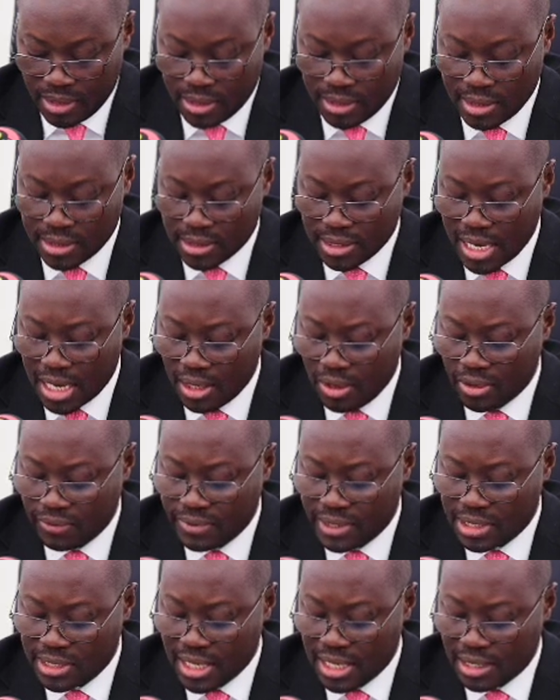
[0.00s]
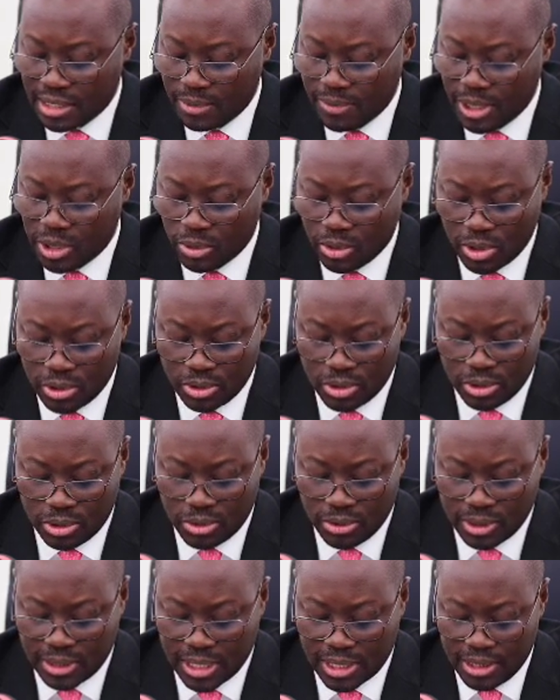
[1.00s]
The signing of this agreement
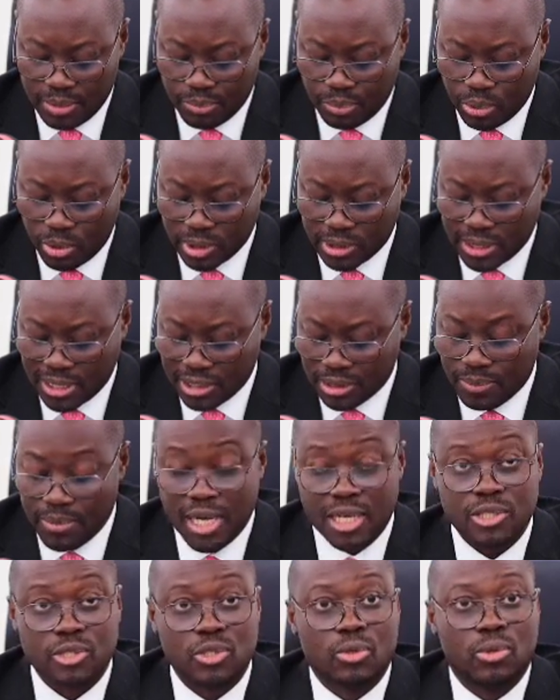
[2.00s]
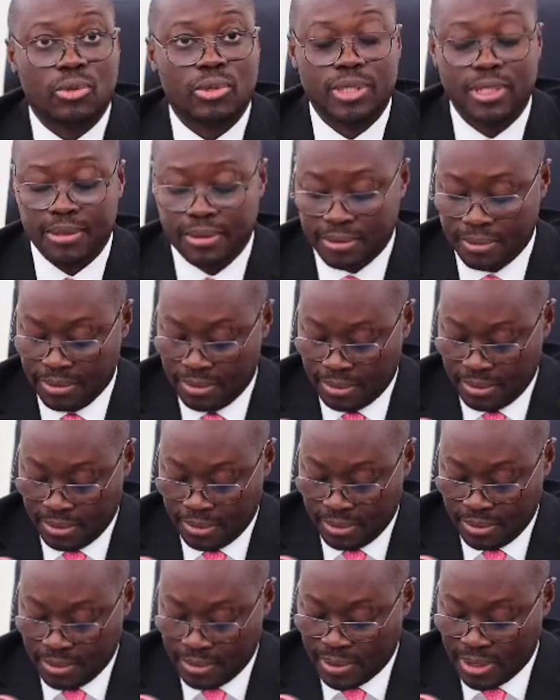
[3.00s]
constitutes an important milestone
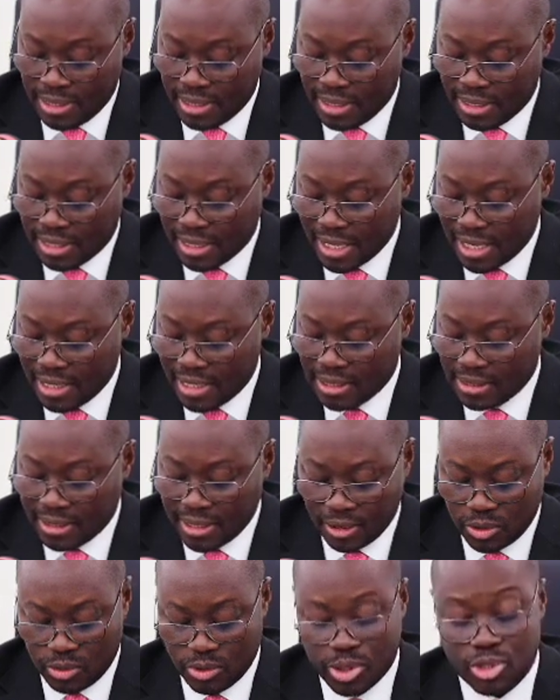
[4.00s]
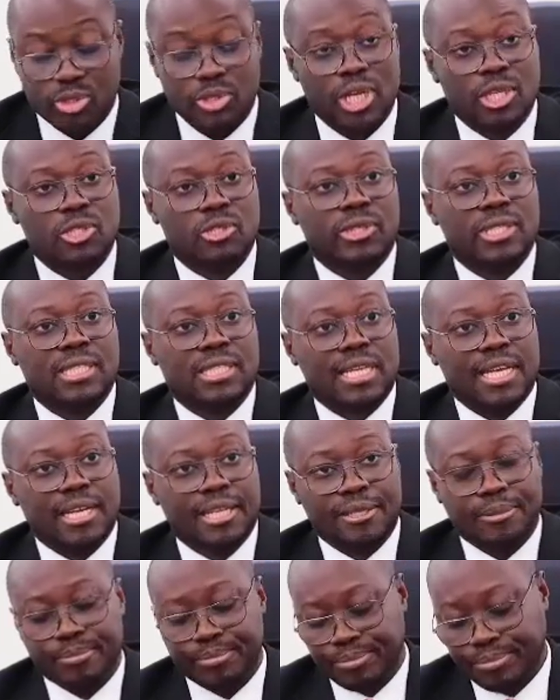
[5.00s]
in Ghana's debt restructuring
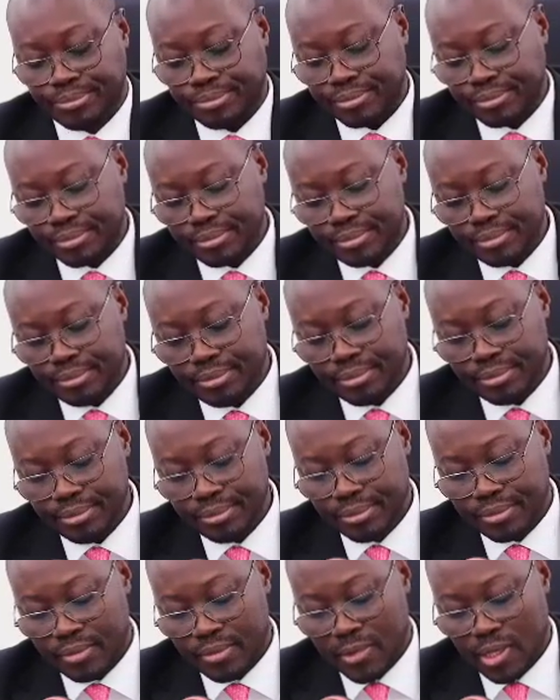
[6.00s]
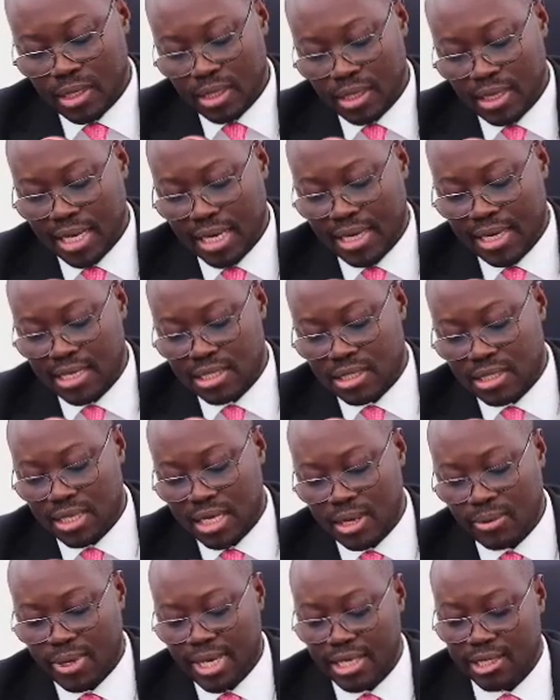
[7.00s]
journey. Ghana is
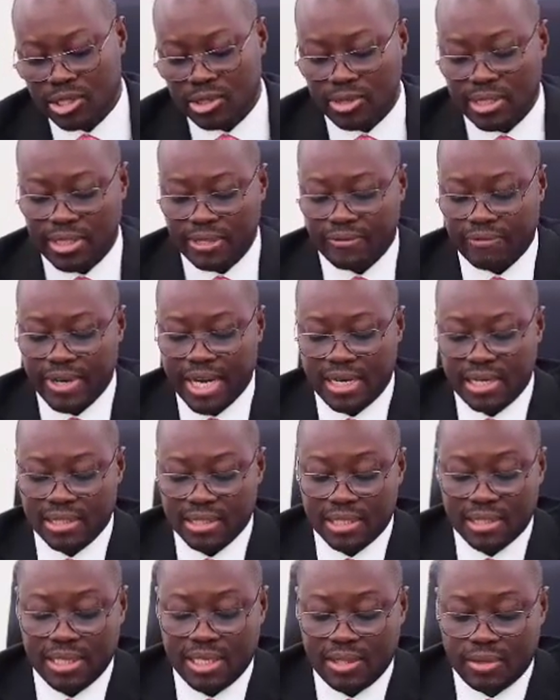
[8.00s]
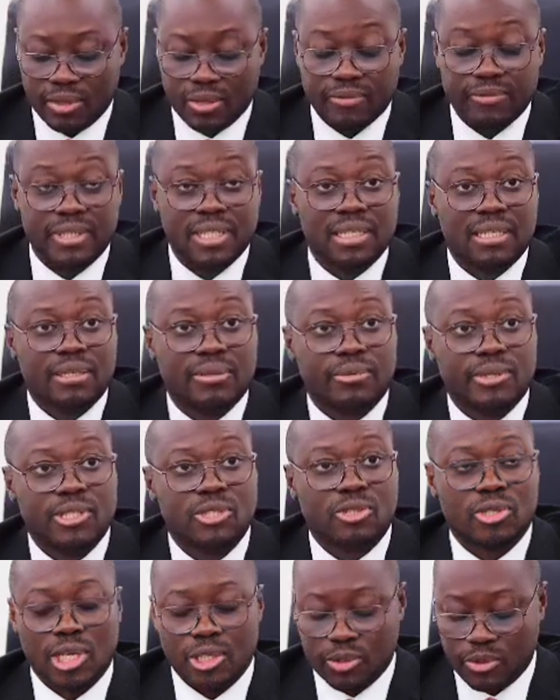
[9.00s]
now entering the final stage of the
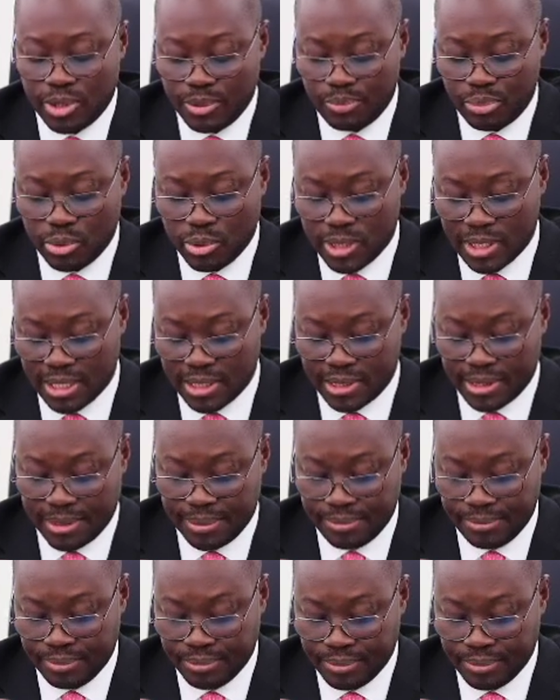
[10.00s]
restructuring process.